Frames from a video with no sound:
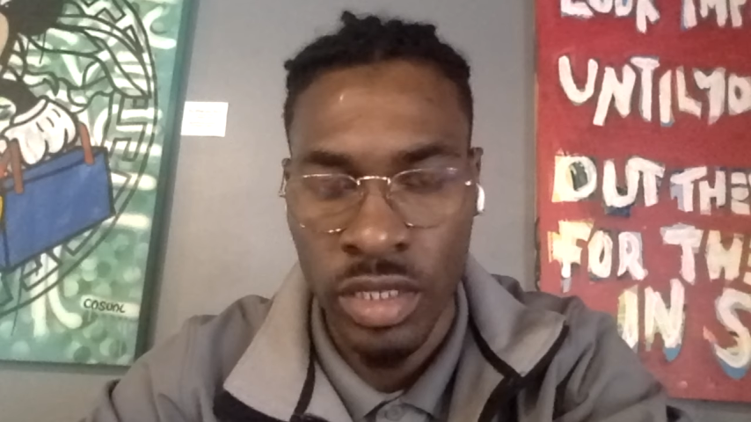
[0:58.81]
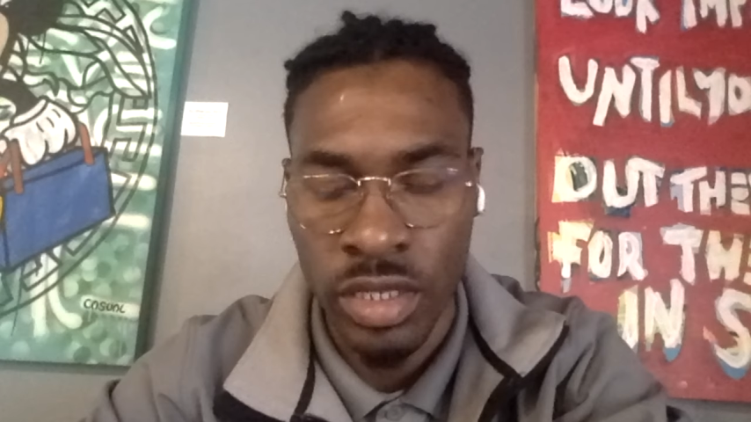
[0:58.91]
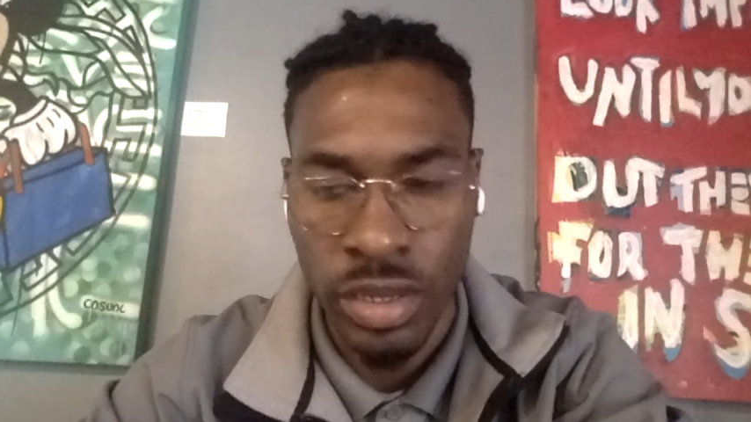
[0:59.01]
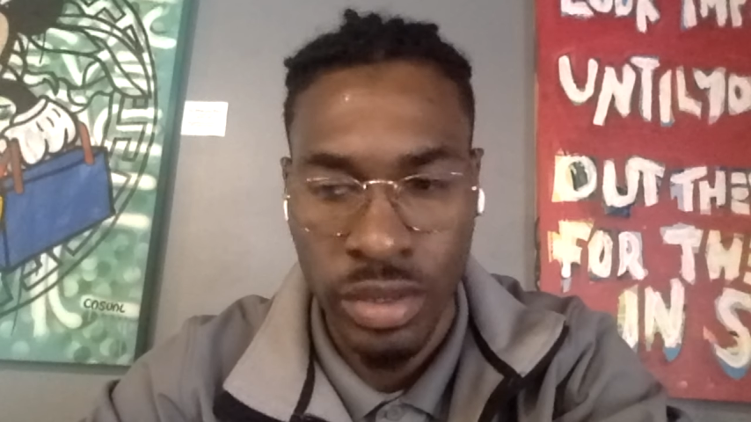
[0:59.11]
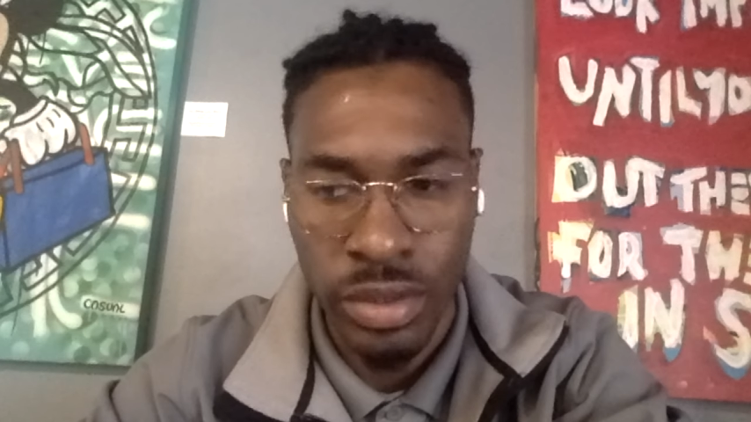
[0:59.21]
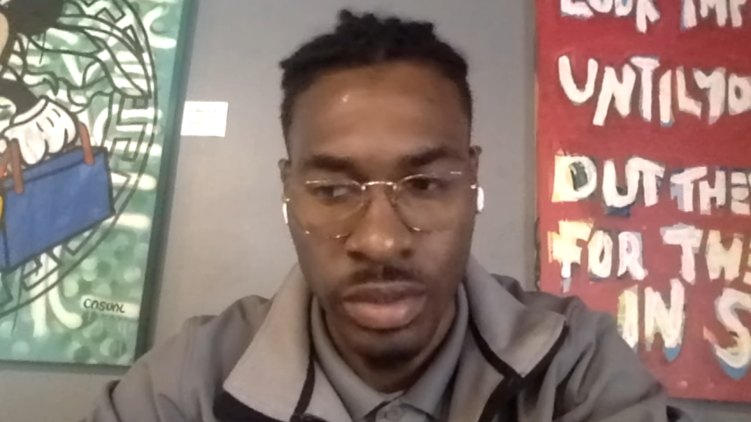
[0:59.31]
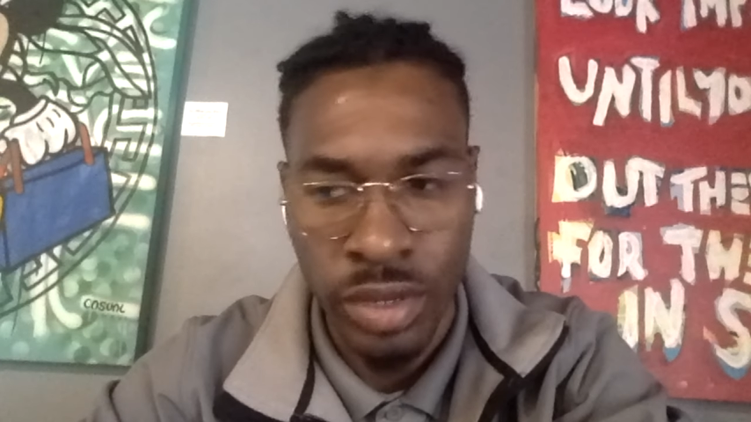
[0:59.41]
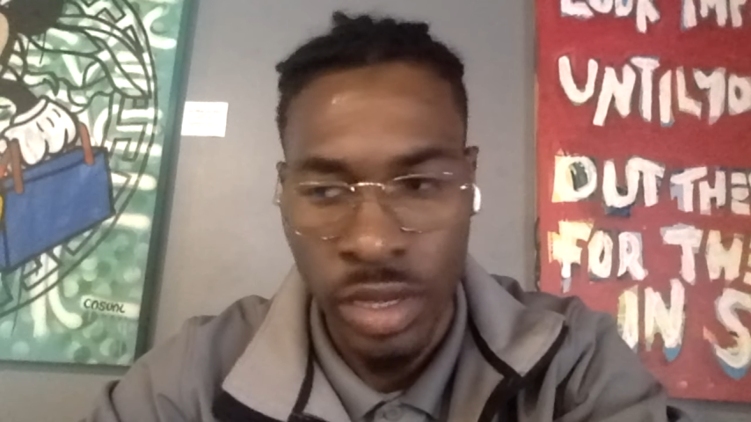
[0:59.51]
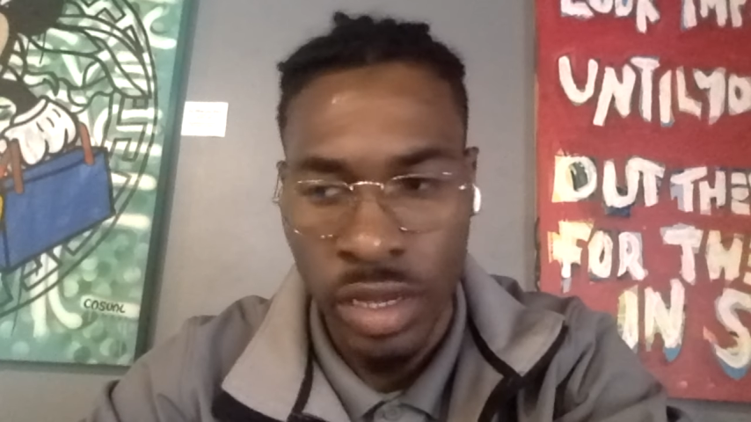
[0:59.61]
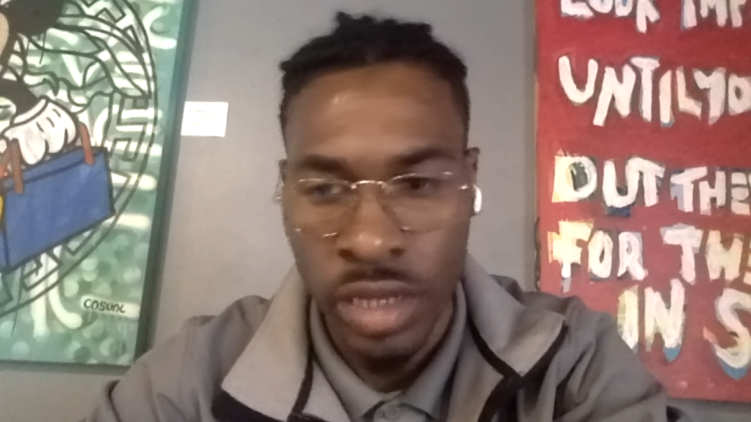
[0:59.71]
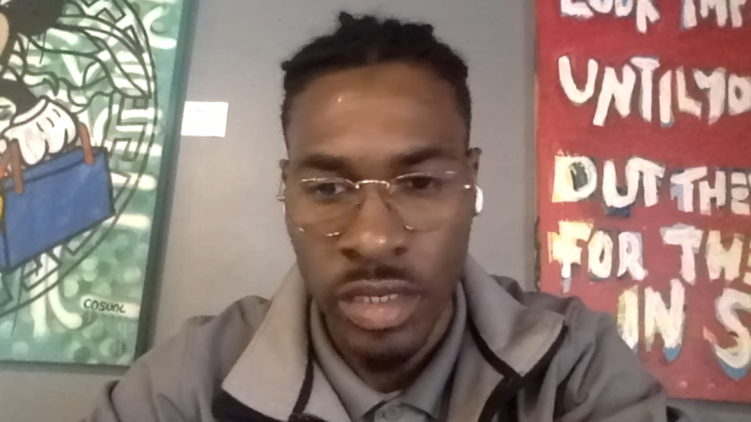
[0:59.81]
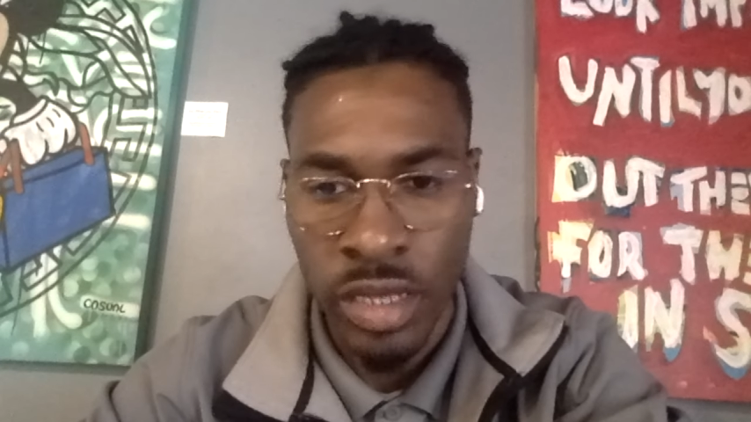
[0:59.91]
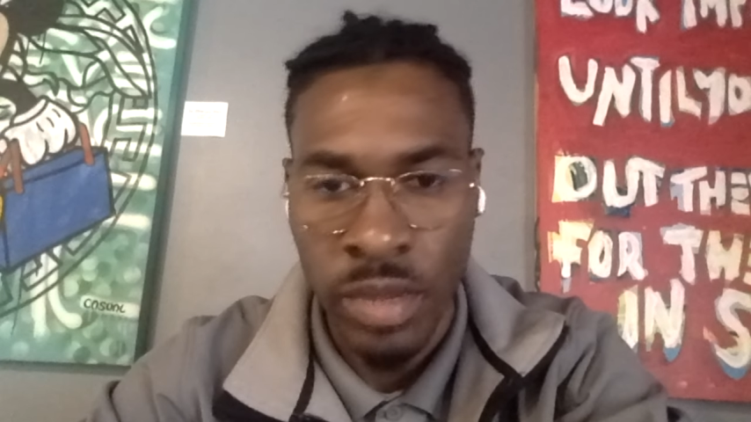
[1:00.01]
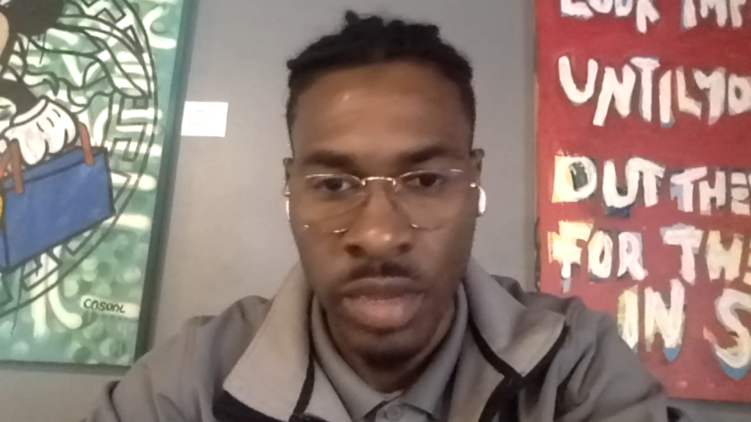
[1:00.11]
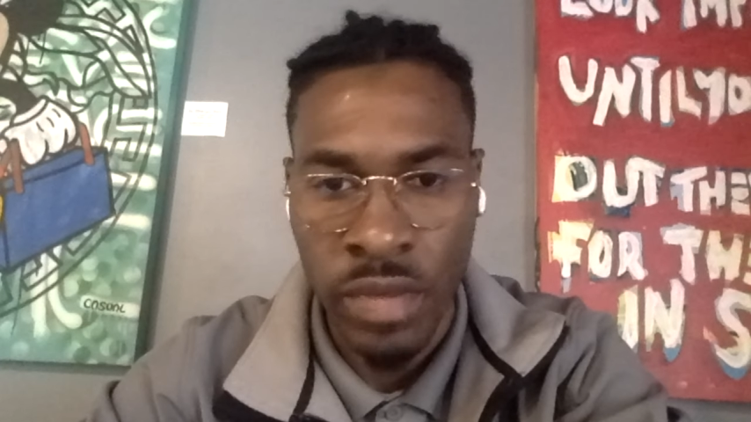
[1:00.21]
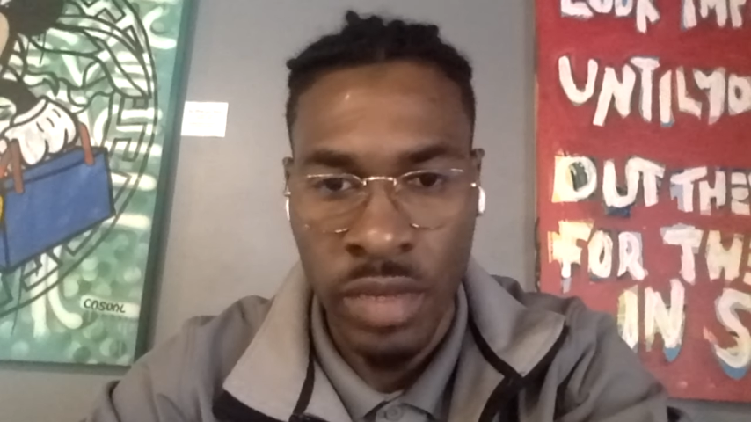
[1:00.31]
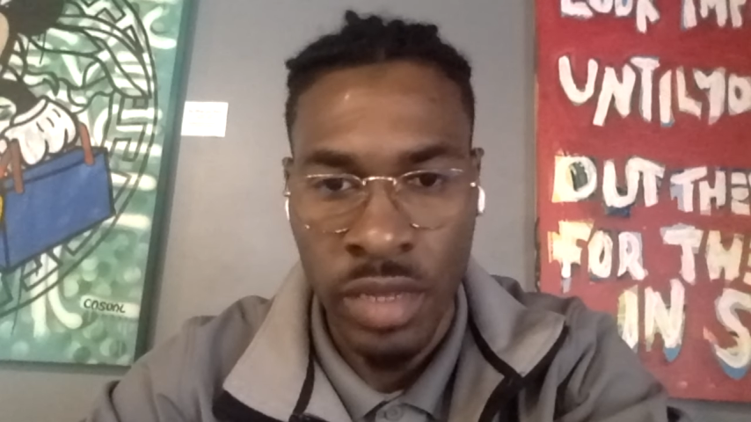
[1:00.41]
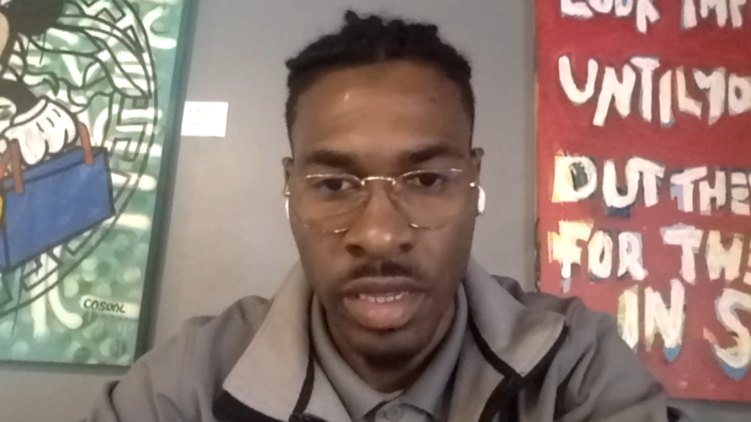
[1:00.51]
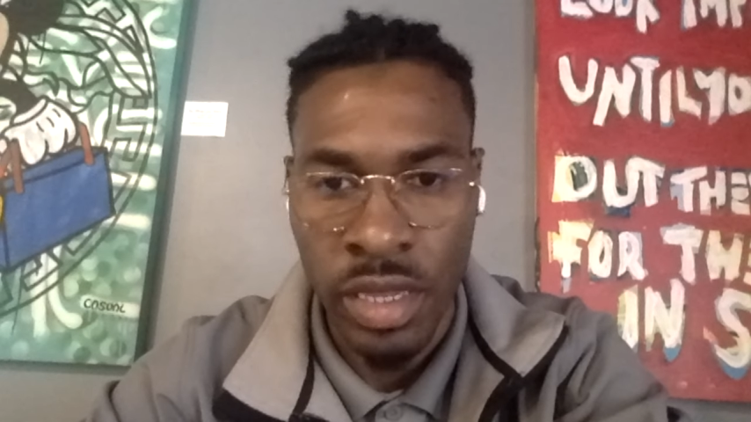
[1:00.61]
So, anytime you have any